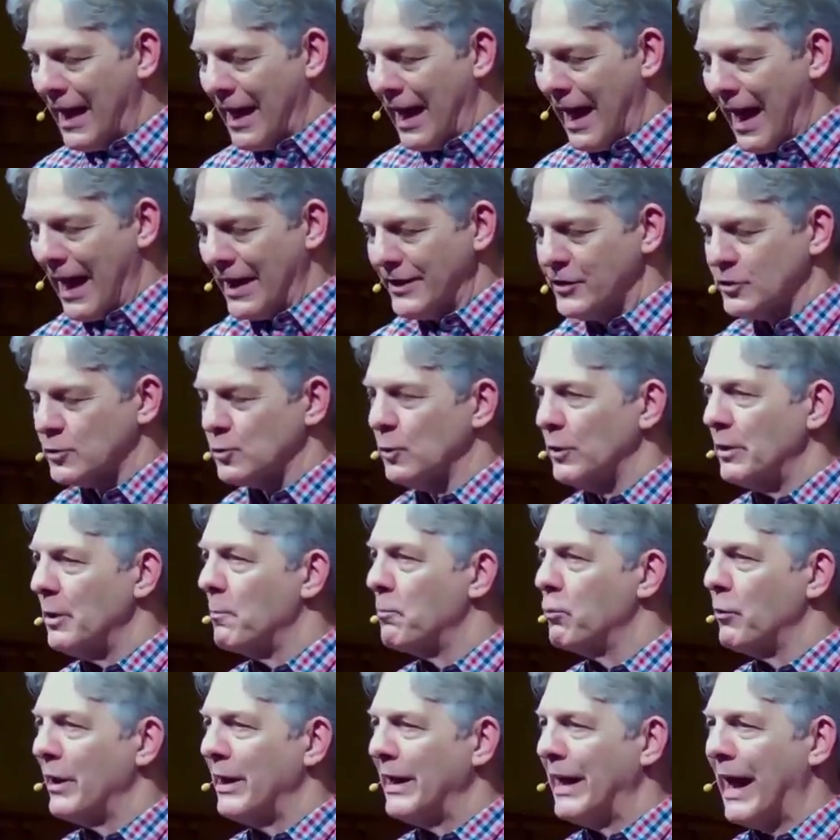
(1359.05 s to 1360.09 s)
I, I
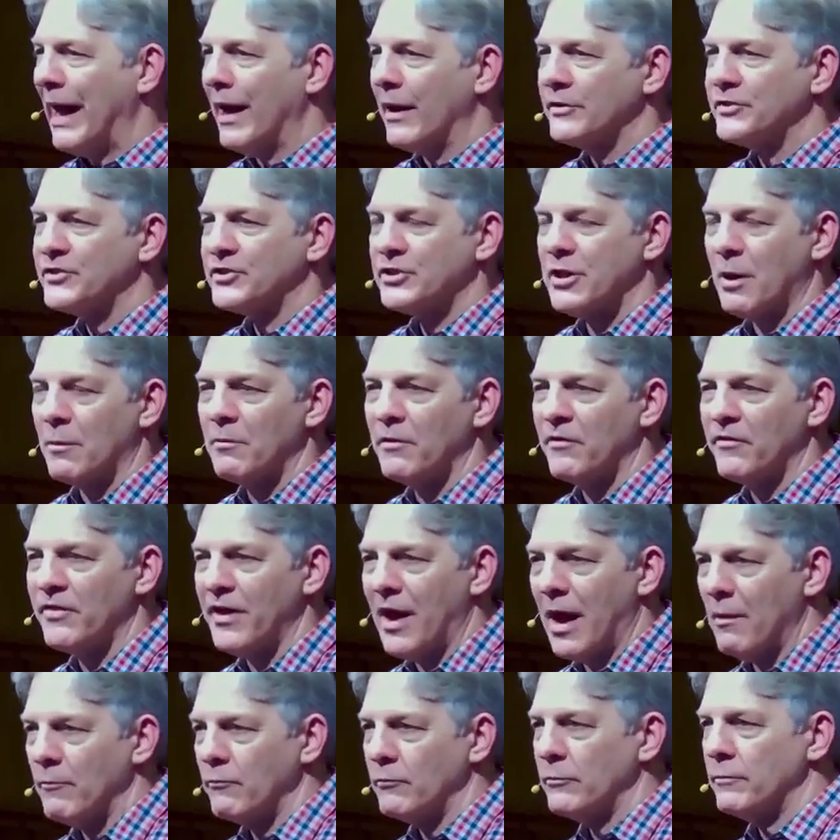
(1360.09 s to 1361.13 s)
just want to bring out
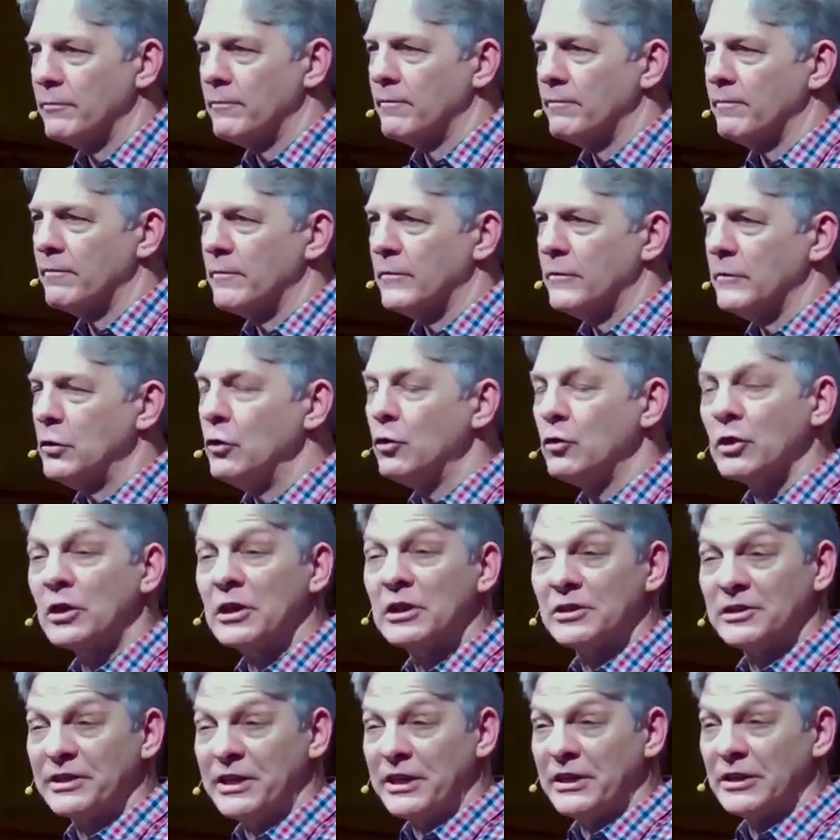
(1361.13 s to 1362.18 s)
some of them.
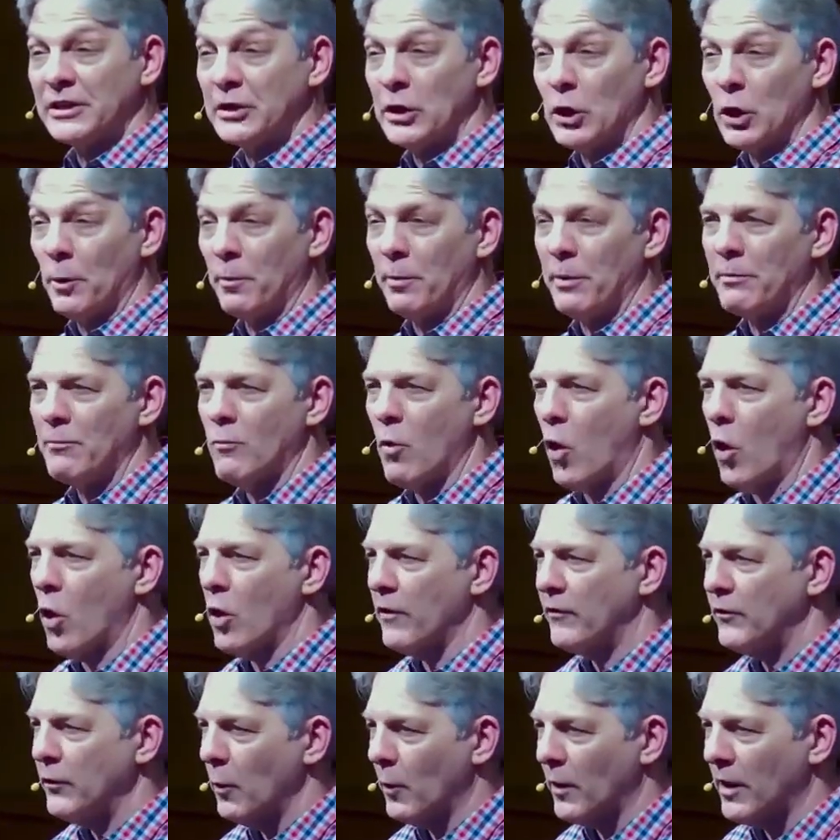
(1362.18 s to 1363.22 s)
You could glean a little
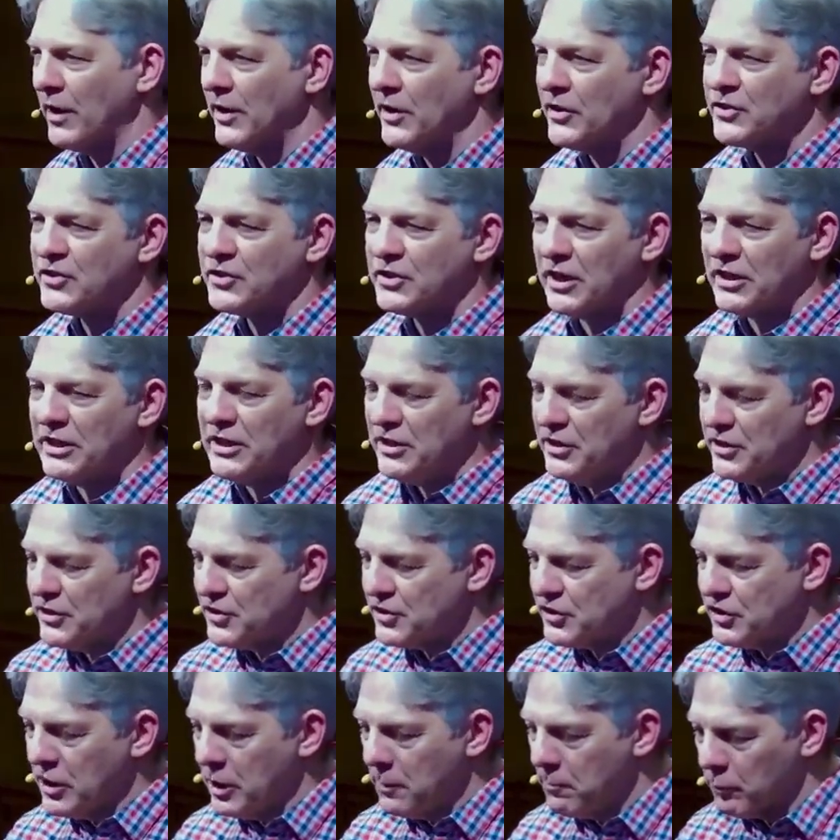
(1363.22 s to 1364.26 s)
bit more if you wanted to
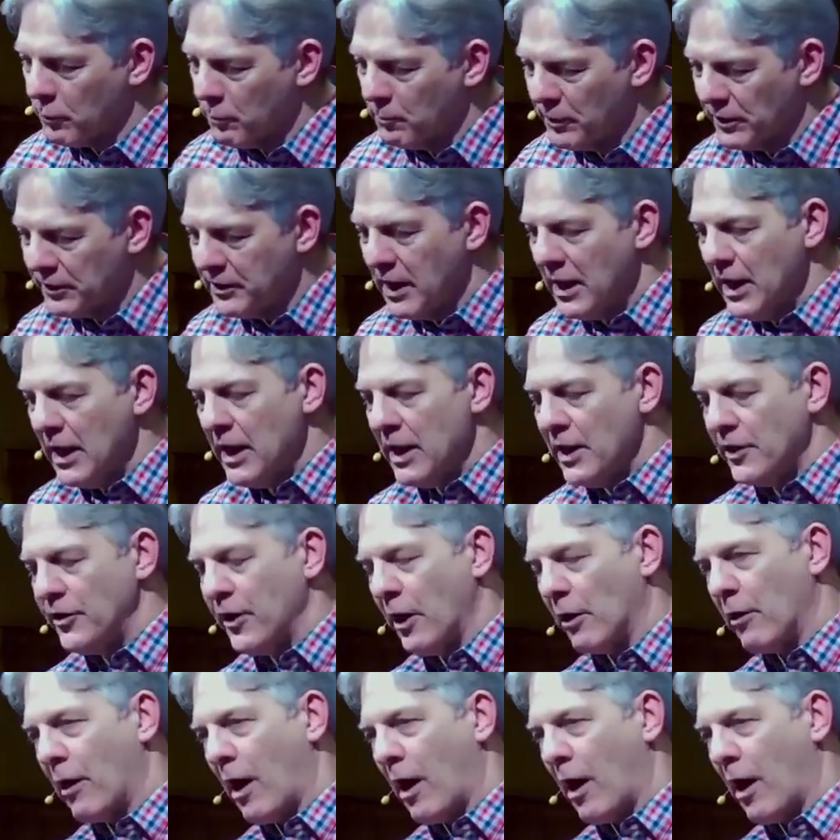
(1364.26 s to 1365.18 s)
study this deeper, but